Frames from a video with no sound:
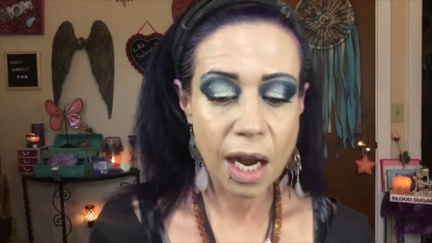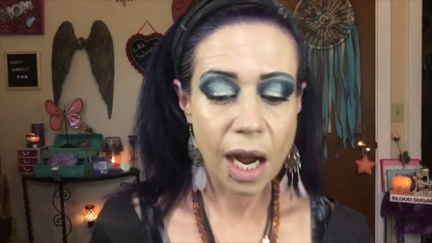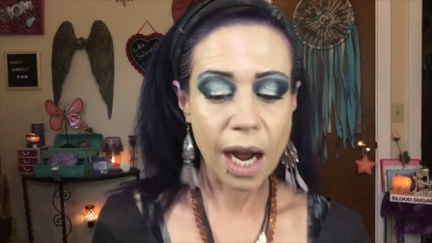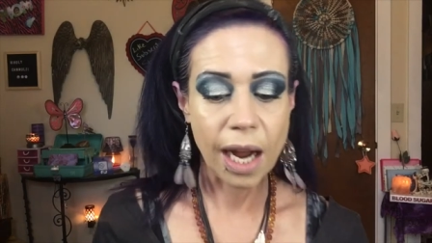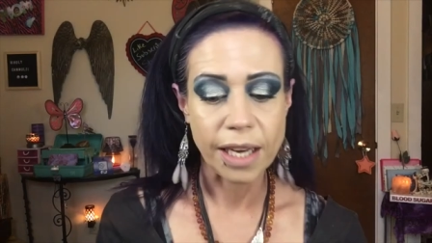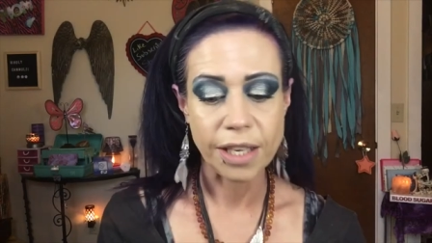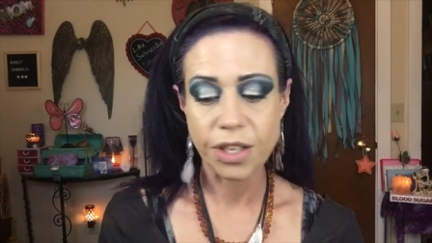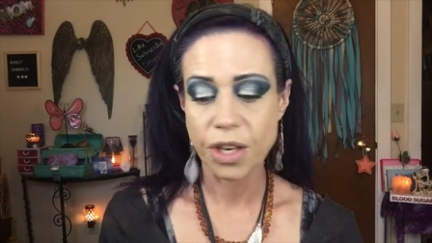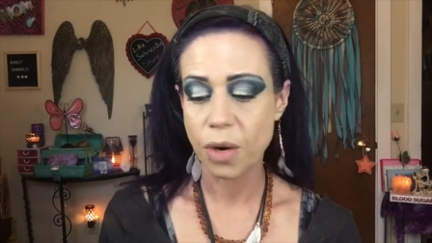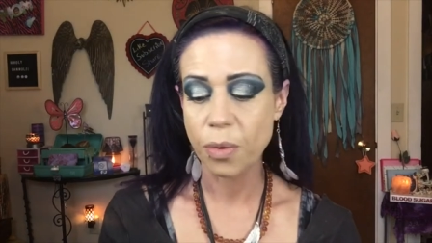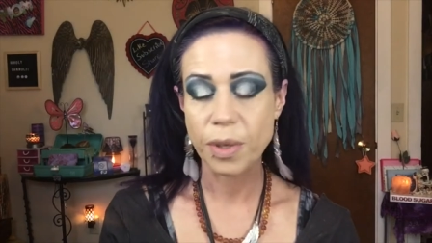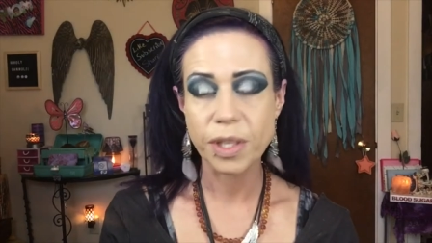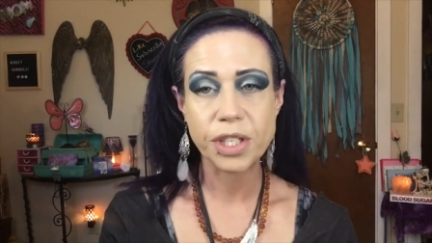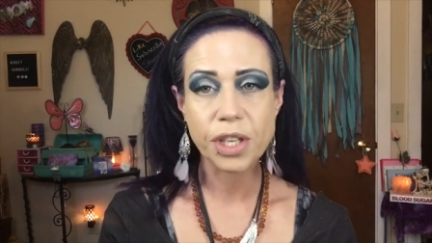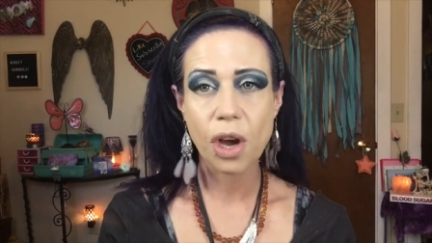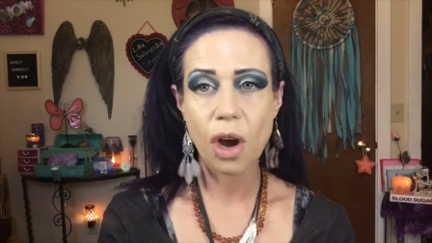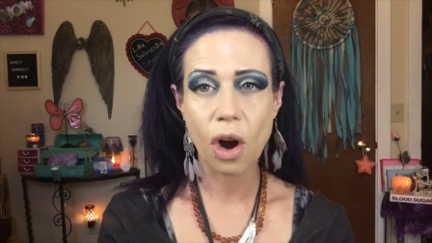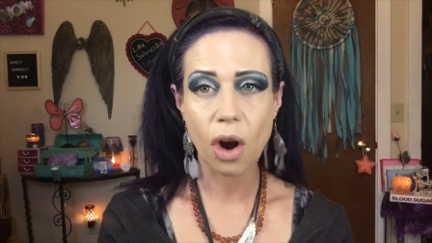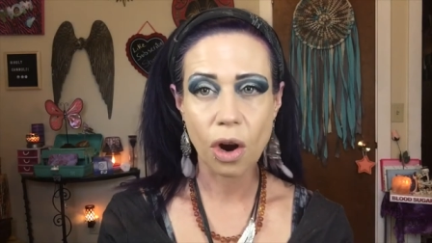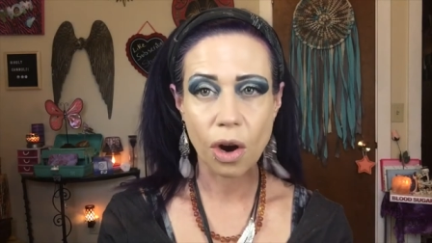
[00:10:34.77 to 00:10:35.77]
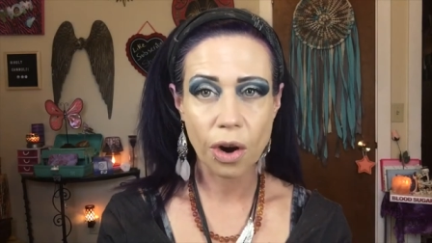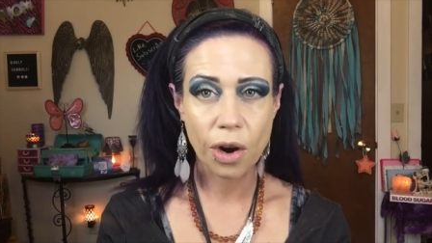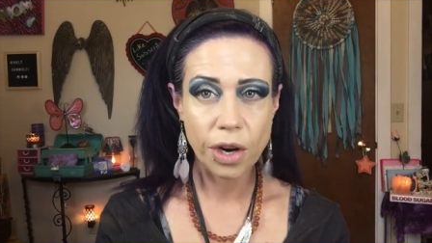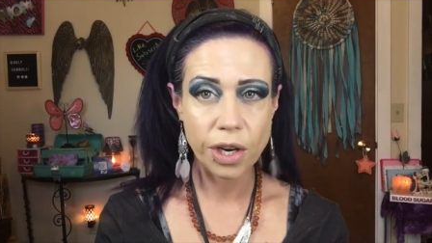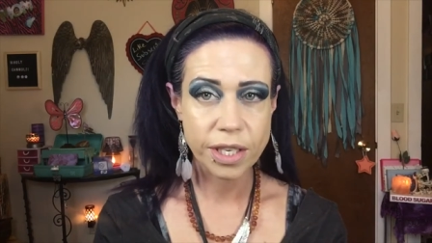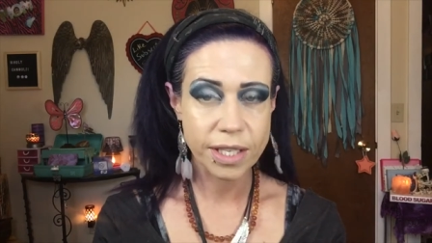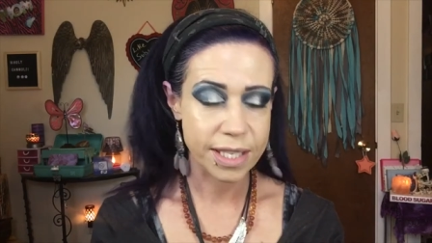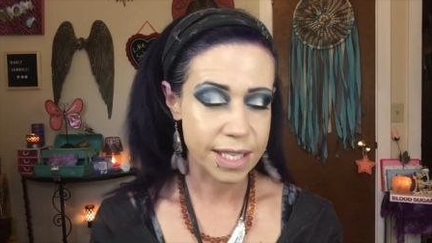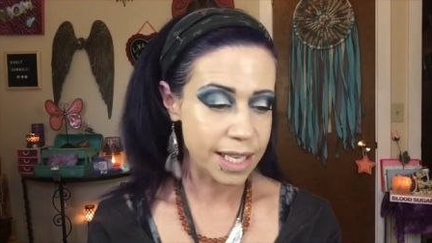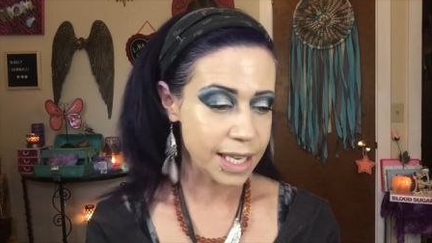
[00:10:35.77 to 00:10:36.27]
I know it's
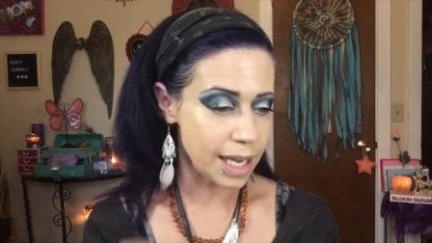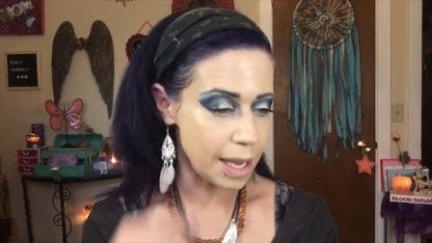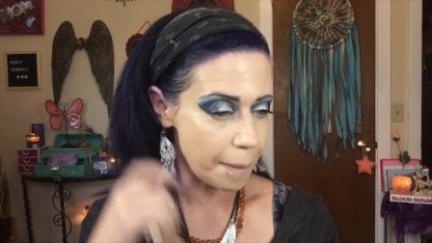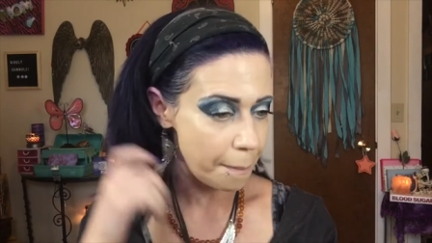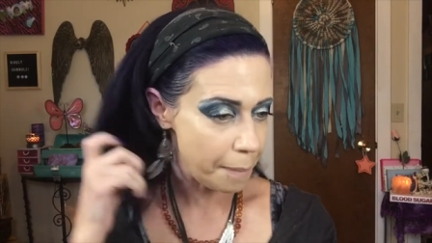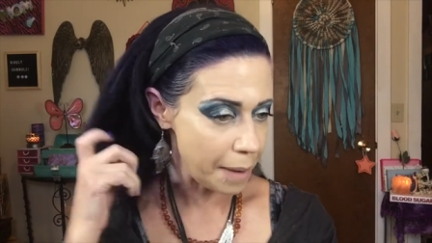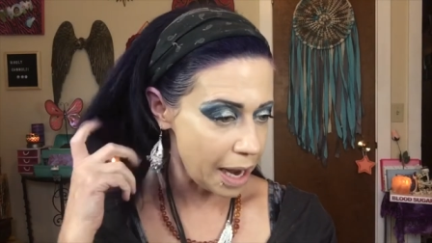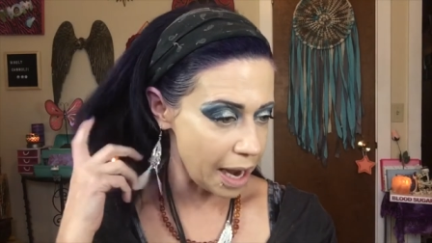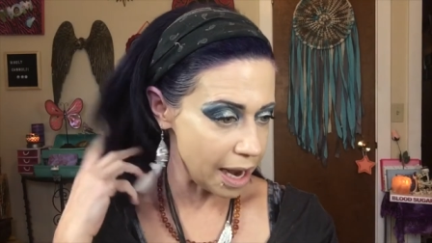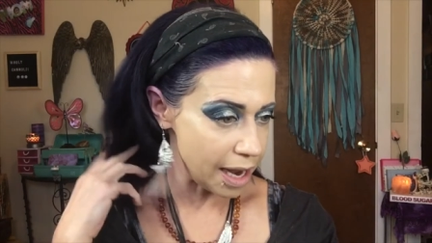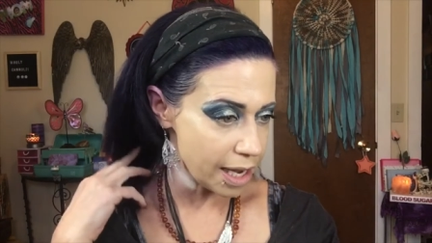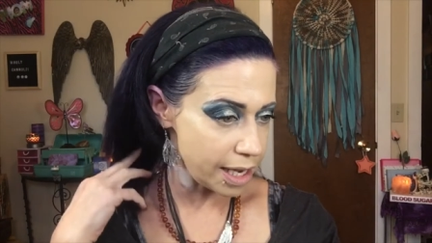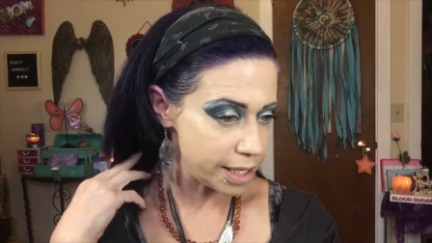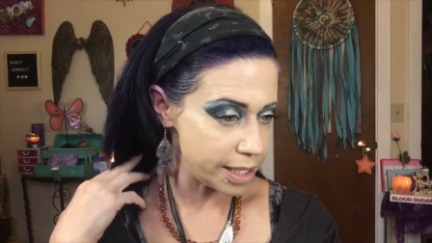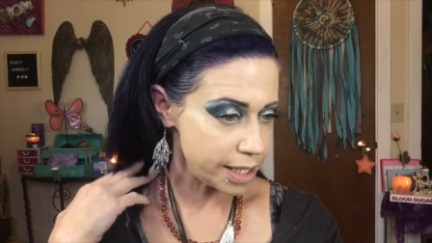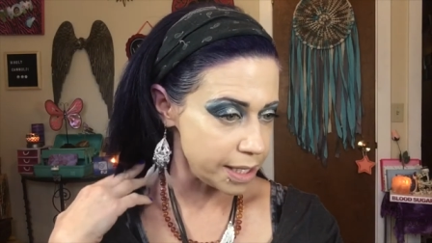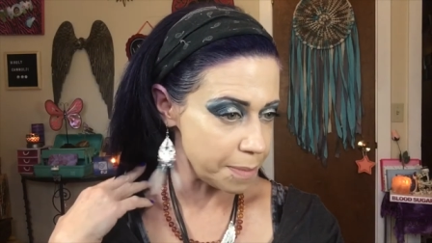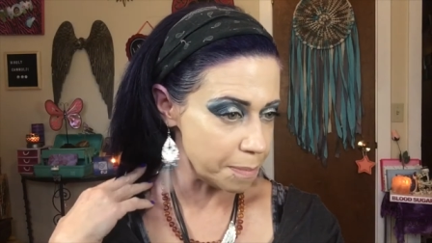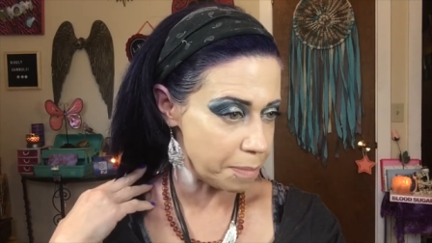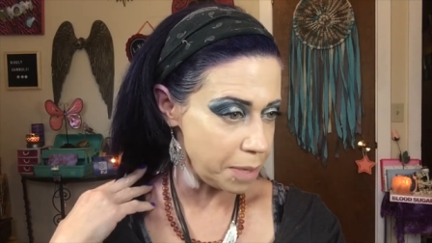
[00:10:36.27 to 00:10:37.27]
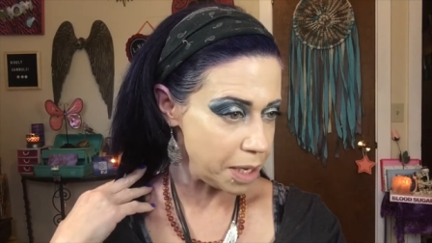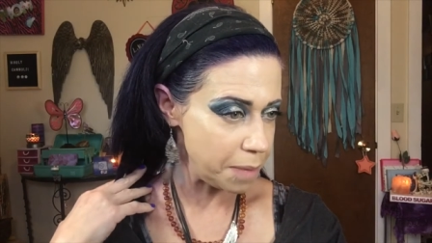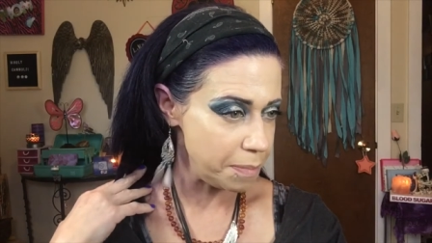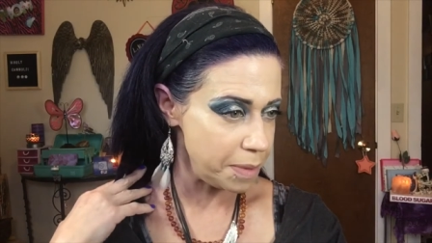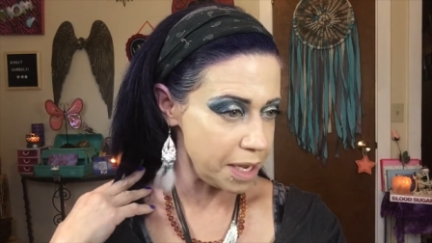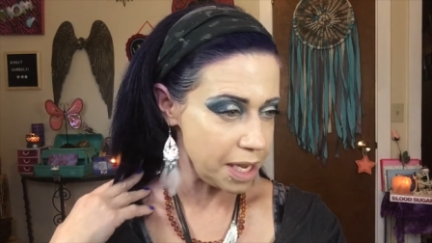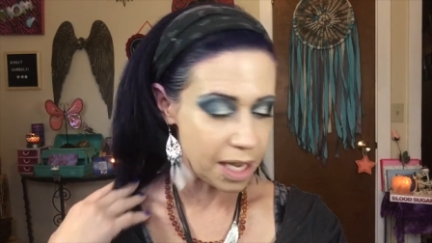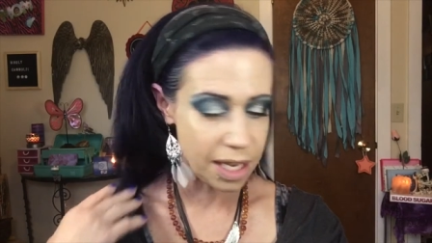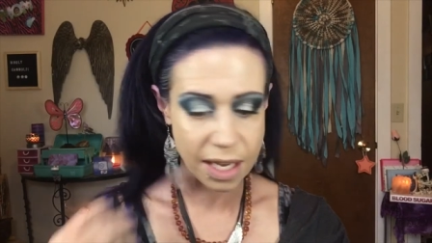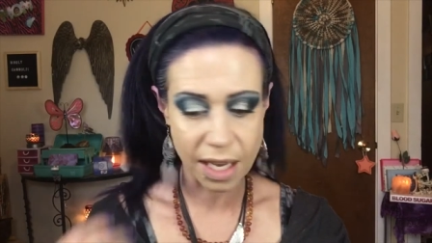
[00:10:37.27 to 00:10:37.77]
hard to get past me
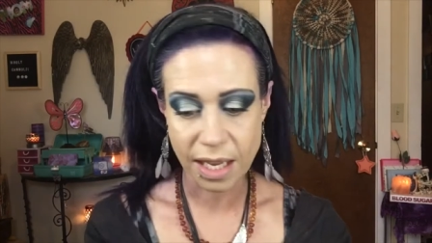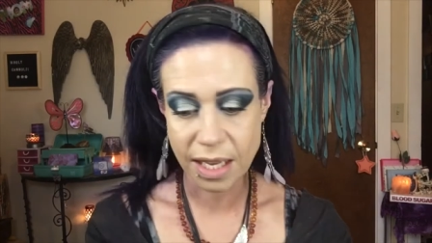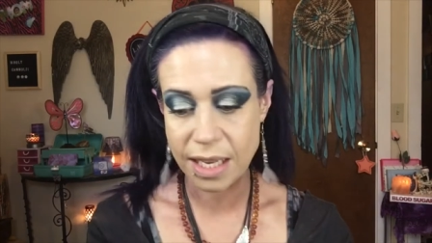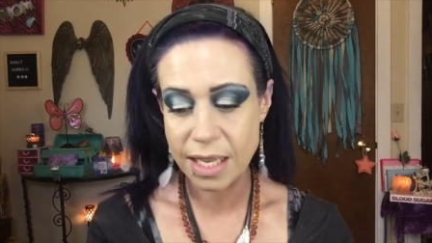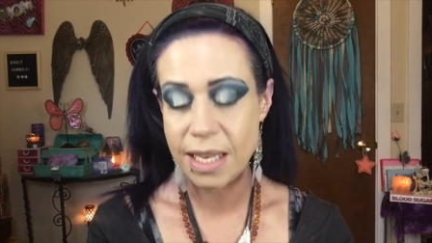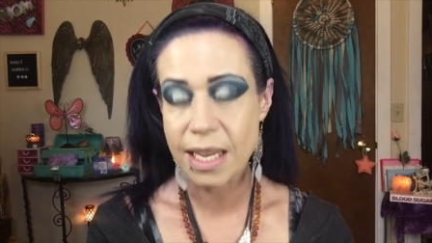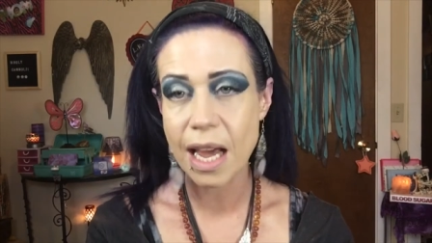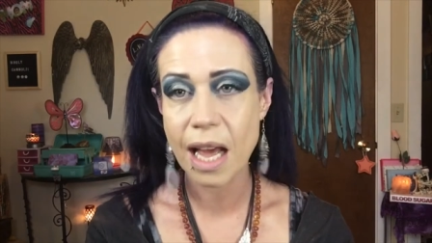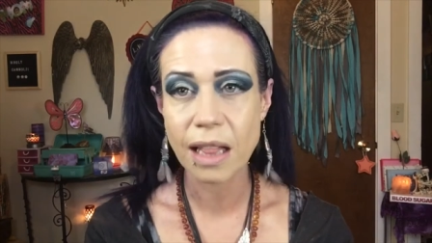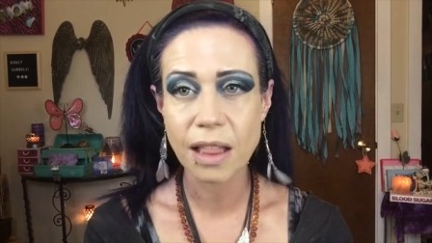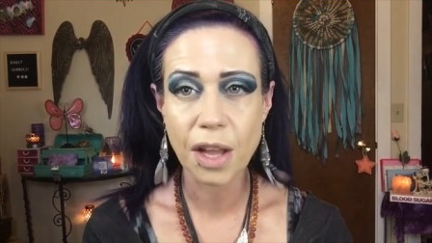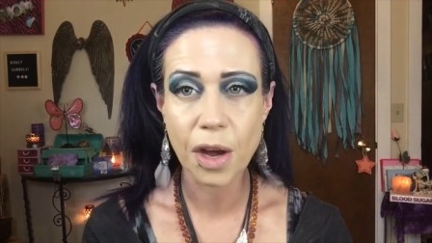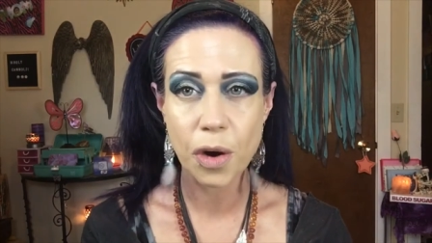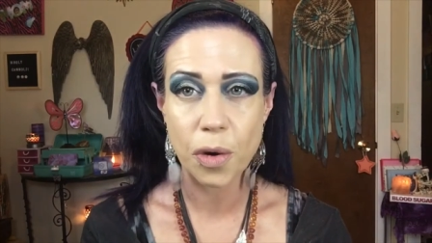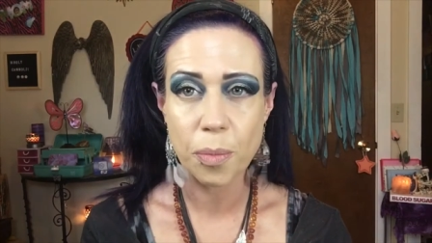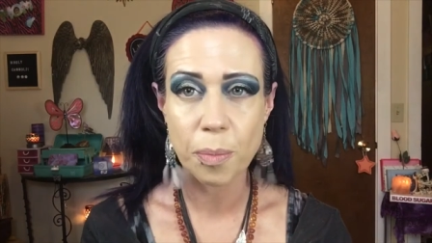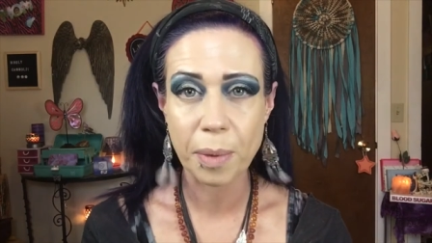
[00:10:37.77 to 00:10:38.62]
being yellow,